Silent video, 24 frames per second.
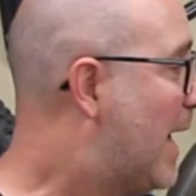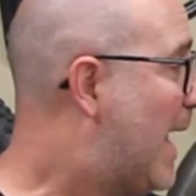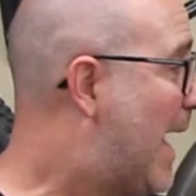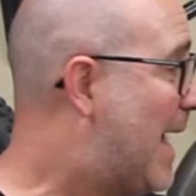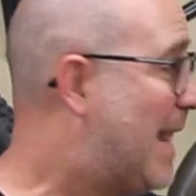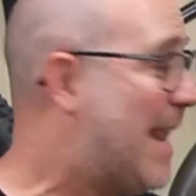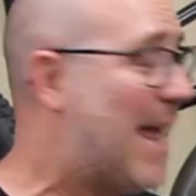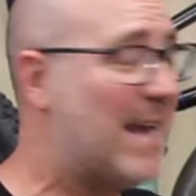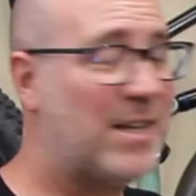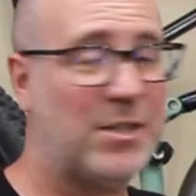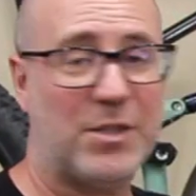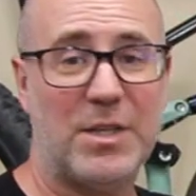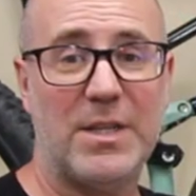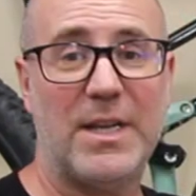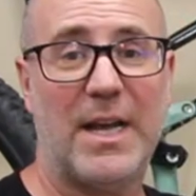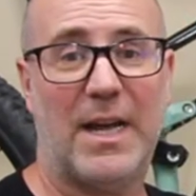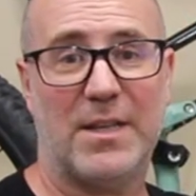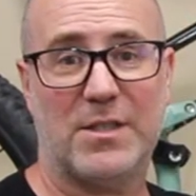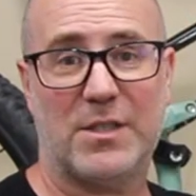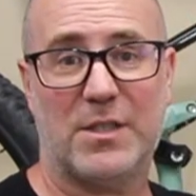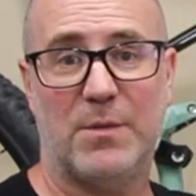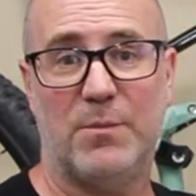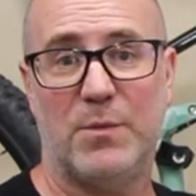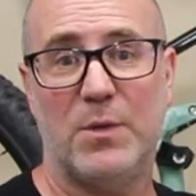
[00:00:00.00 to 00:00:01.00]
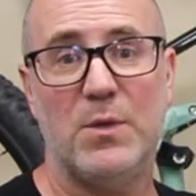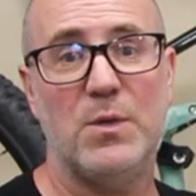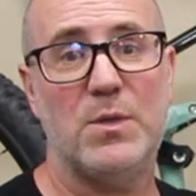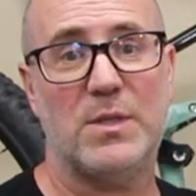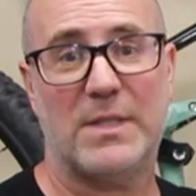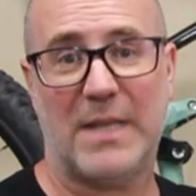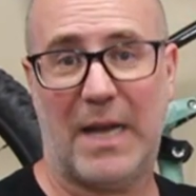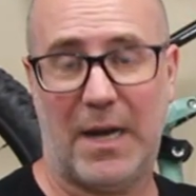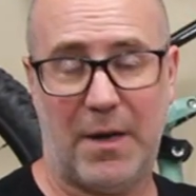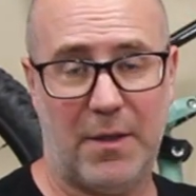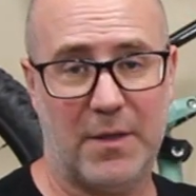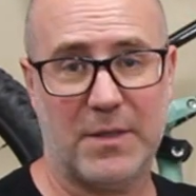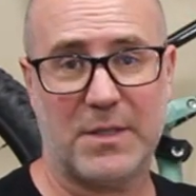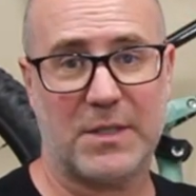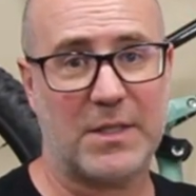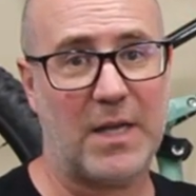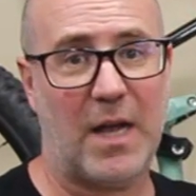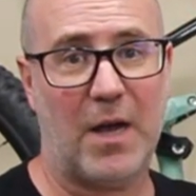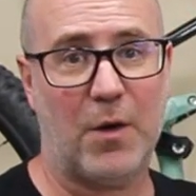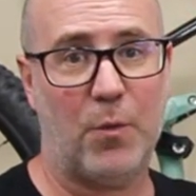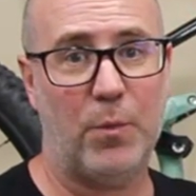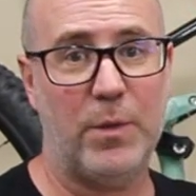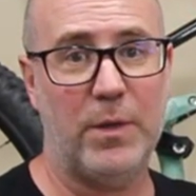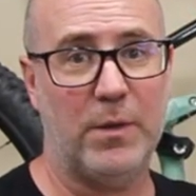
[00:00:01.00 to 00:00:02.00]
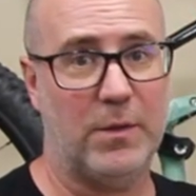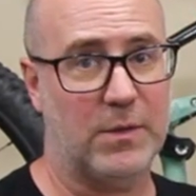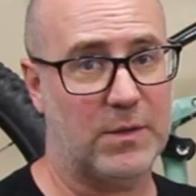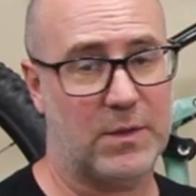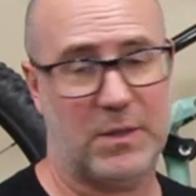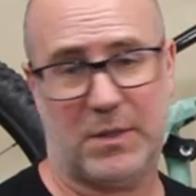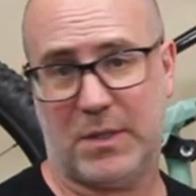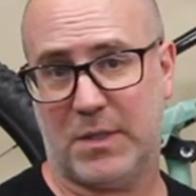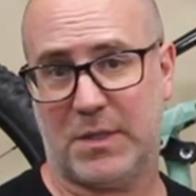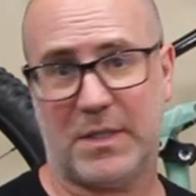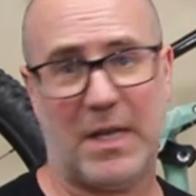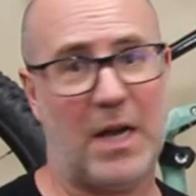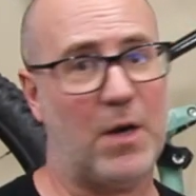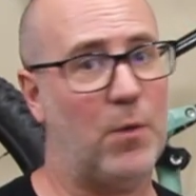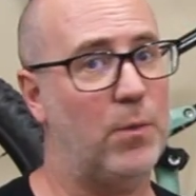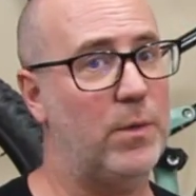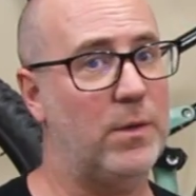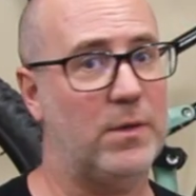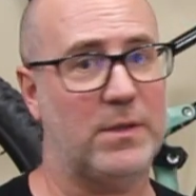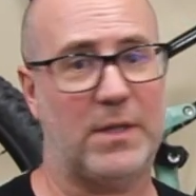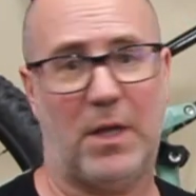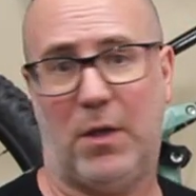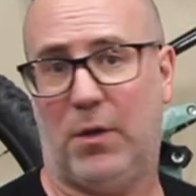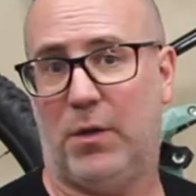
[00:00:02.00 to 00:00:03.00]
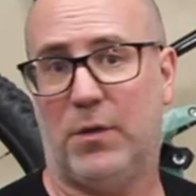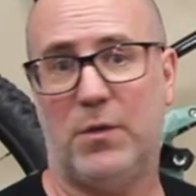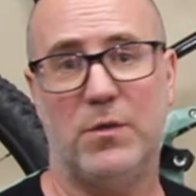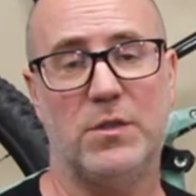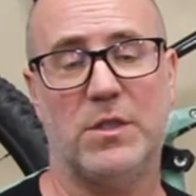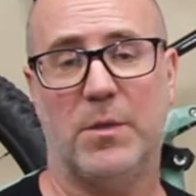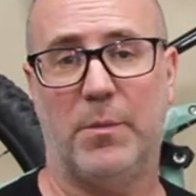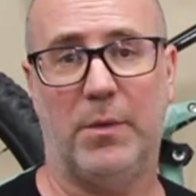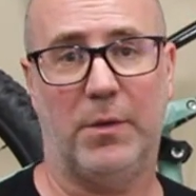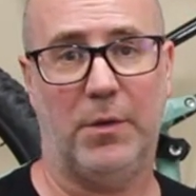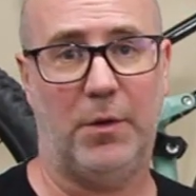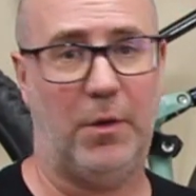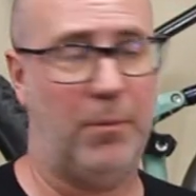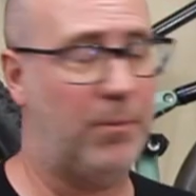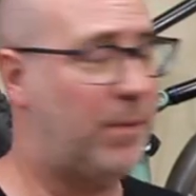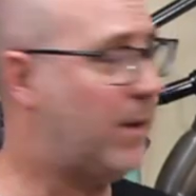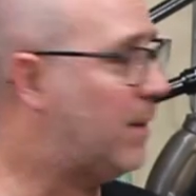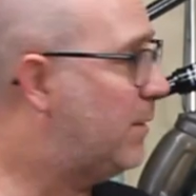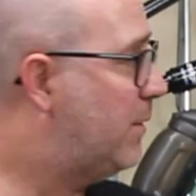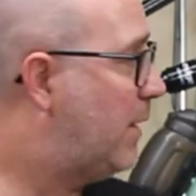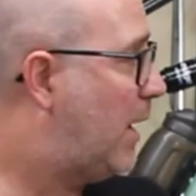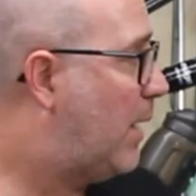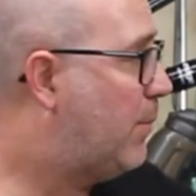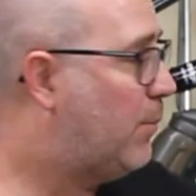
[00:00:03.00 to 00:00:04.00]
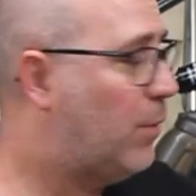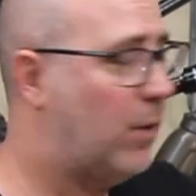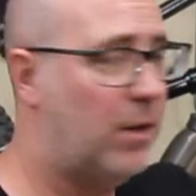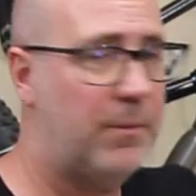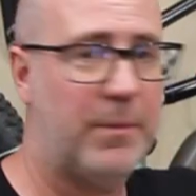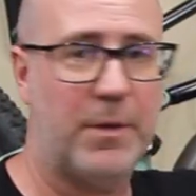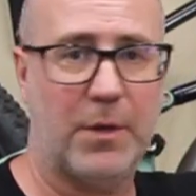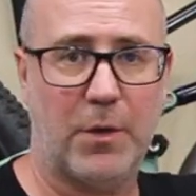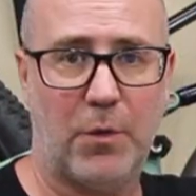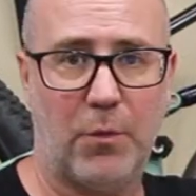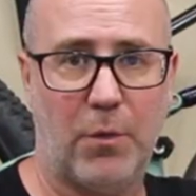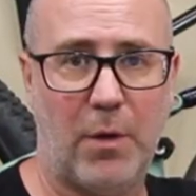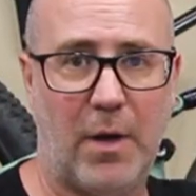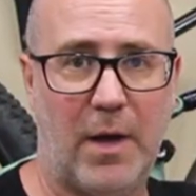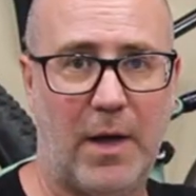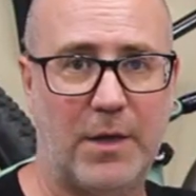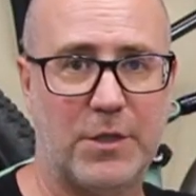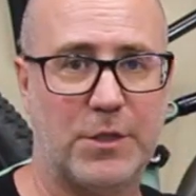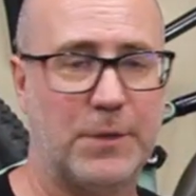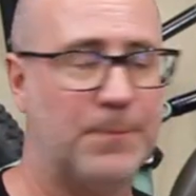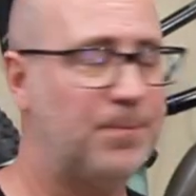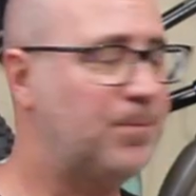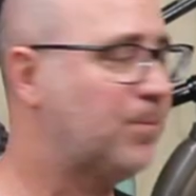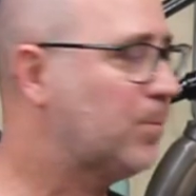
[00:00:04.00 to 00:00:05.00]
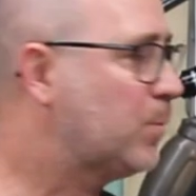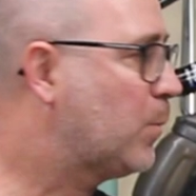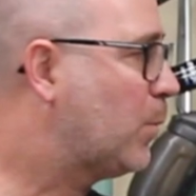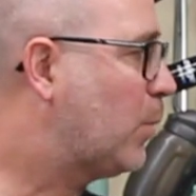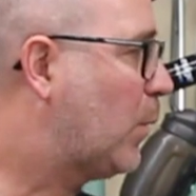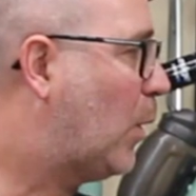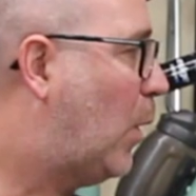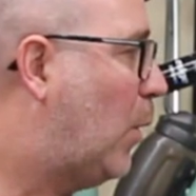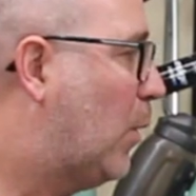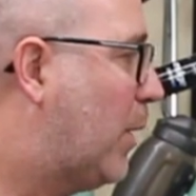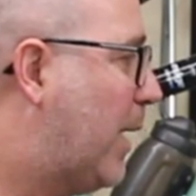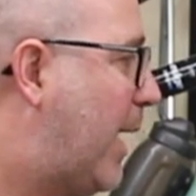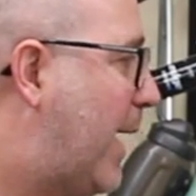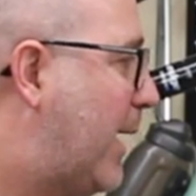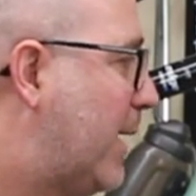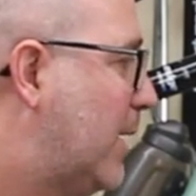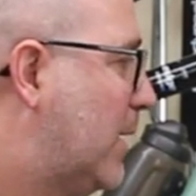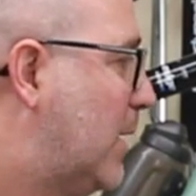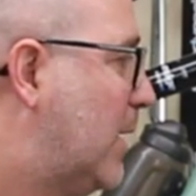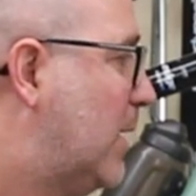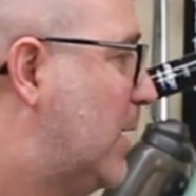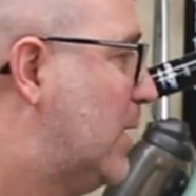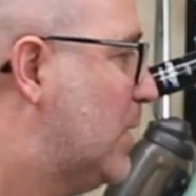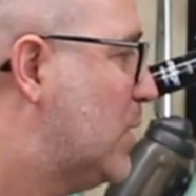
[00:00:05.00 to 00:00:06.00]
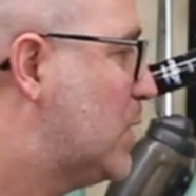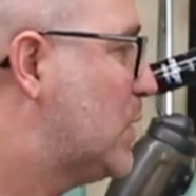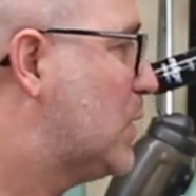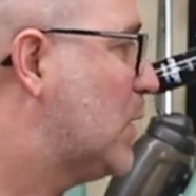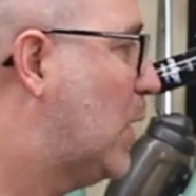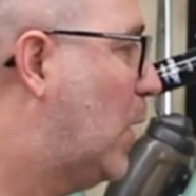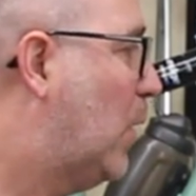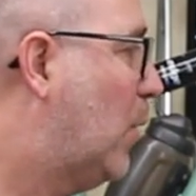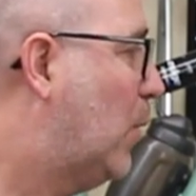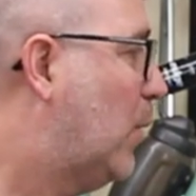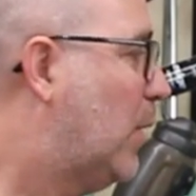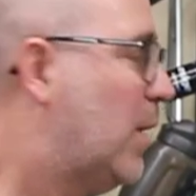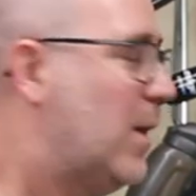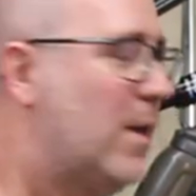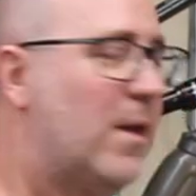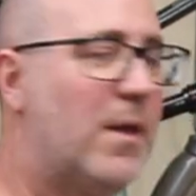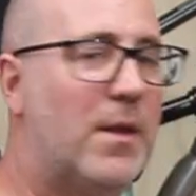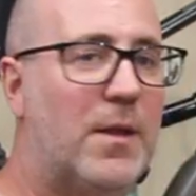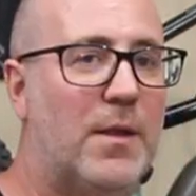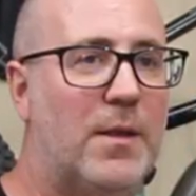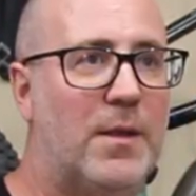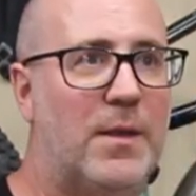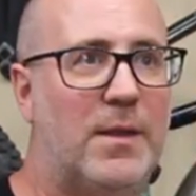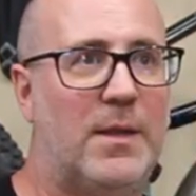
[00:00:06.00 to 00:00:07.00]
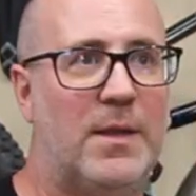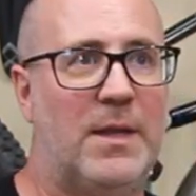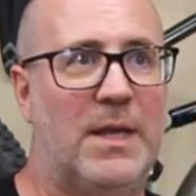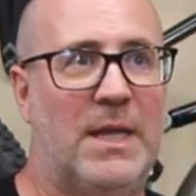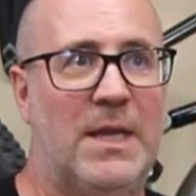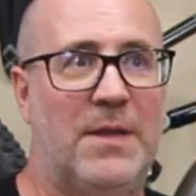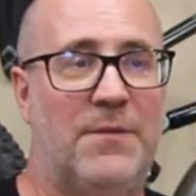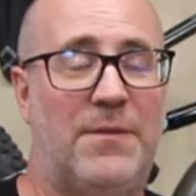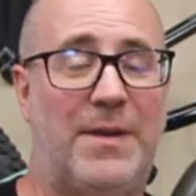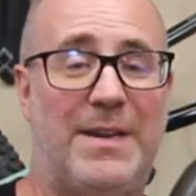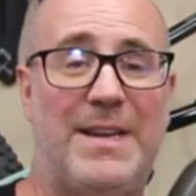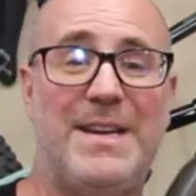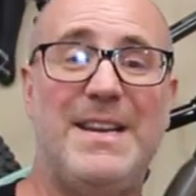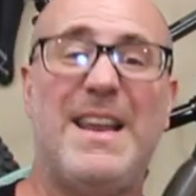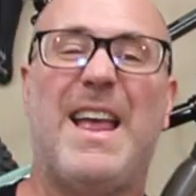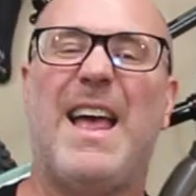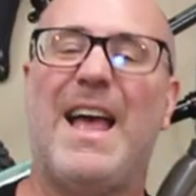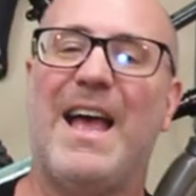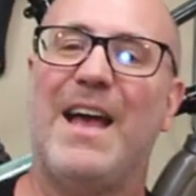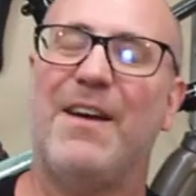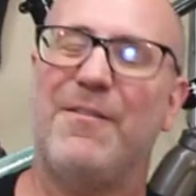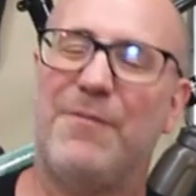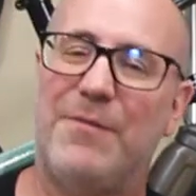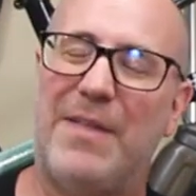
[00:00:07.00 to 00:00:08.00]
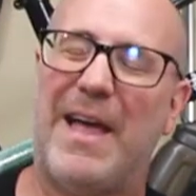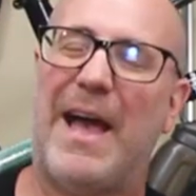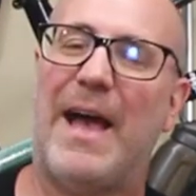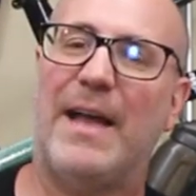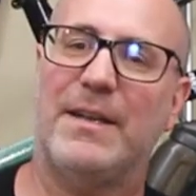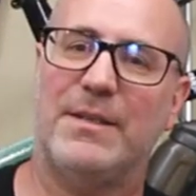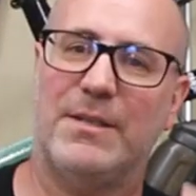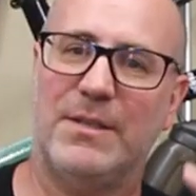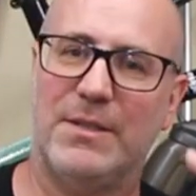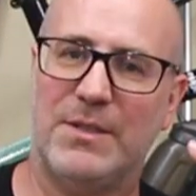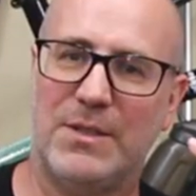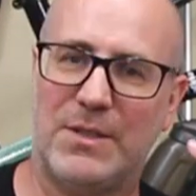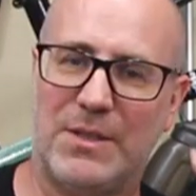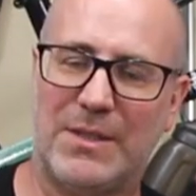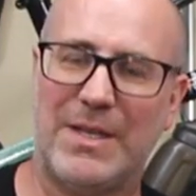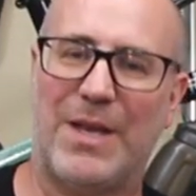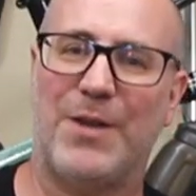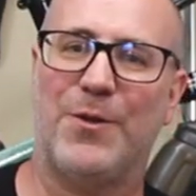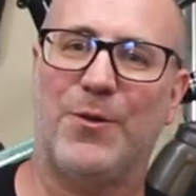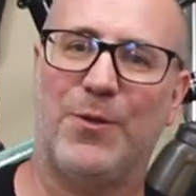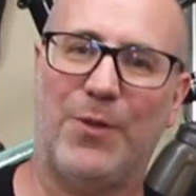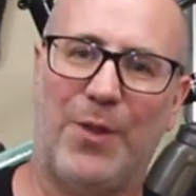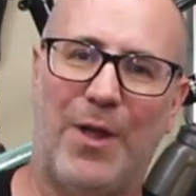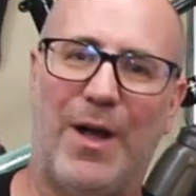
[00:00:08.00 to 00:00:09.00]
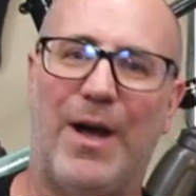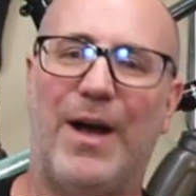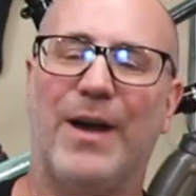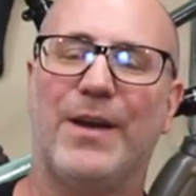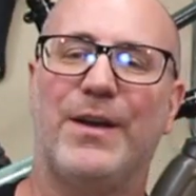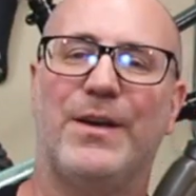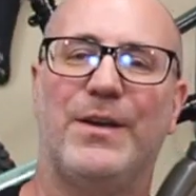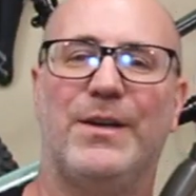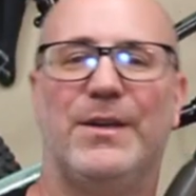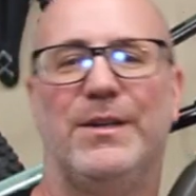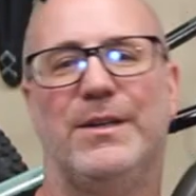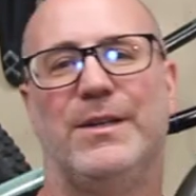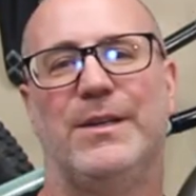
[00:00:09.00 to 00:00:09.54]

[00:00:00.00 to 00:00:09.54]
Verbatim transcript: and actually got some use out of the stock wheels, because the stock wheels, I only used them a little bit and then I put them in the garage, okay? So if I didn't have that center lock